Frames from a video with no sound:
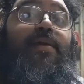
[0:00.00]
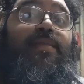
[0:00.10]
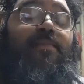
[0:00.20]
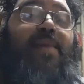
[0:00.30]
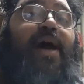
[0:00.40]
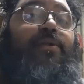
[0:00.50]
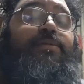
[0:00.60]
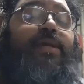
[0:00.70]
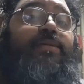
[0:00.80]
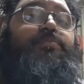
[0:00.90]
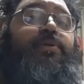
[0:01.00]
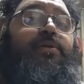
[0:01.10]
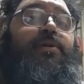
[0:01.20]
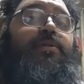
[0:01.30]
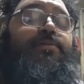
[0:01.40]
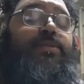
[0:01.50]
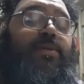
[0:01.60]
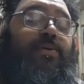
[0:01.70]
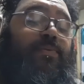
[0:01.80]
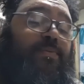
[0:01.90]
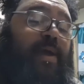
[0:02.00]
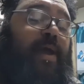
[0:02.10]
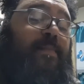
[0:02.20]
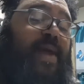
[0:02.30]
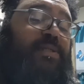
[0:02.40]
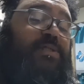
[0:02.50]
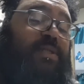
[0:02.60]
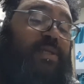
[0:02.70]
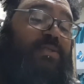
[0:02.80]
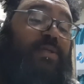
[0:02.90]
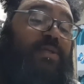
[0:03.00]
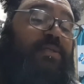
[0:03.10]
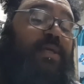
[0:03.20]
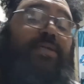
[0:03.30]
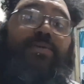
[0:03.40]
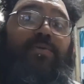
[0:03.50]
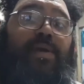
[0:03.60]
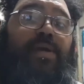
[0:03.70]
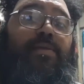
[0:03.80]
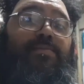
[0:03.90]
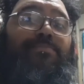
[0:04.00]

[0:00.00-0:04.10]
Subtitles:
The batter tastes pretty good, so I imagine these are going to taste great.